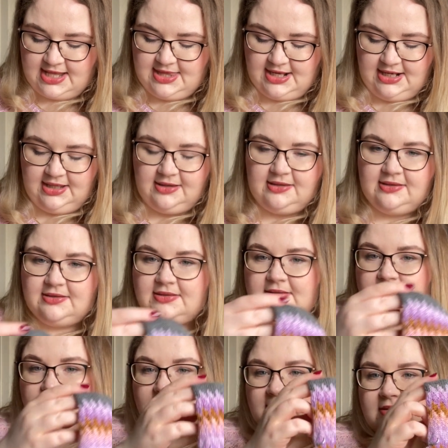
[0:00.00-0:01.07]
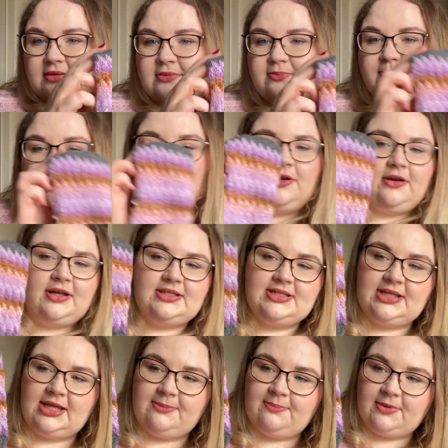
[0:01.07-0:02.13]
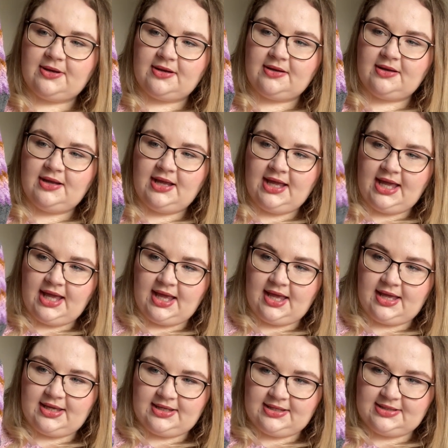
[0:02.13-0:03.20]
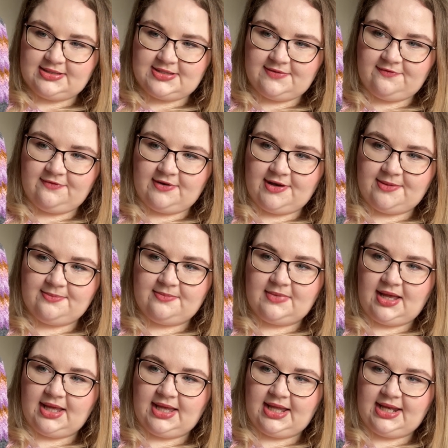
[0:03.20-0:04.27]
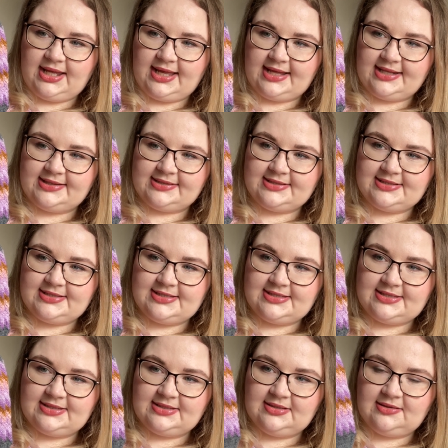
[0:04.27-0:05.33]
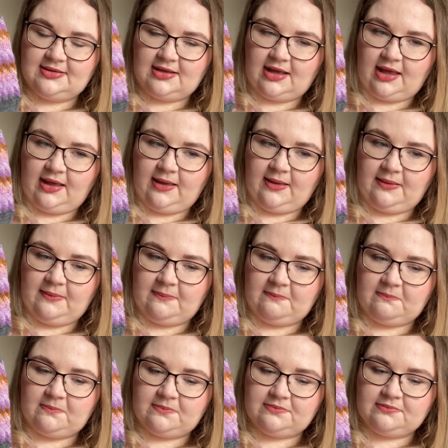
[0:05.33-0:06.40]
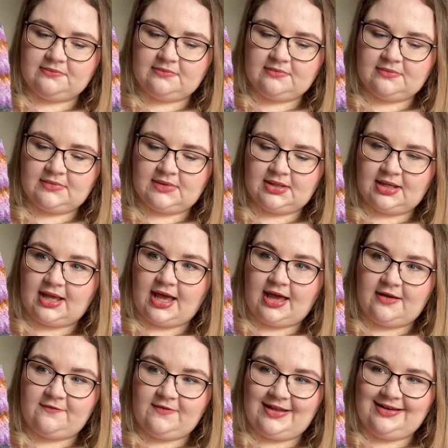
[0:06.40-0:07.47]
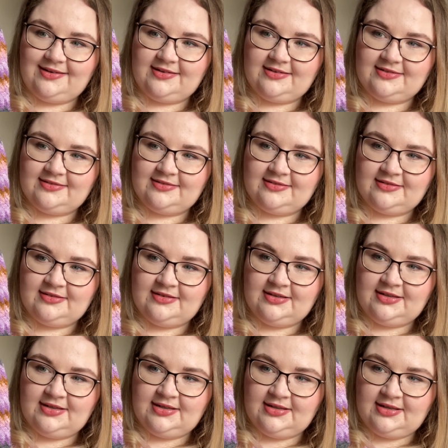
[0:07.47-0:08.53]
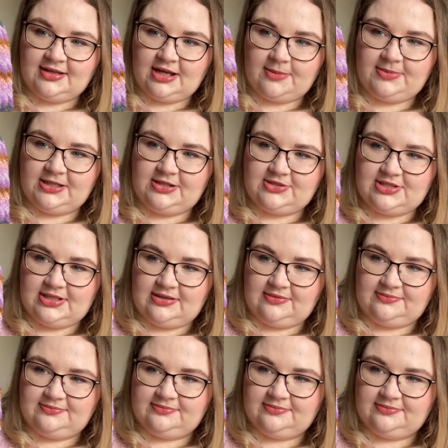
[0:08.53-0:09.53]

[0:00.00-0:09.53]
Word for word: And the little progress keeper is from a Gideon's um, advent a couple of years ago.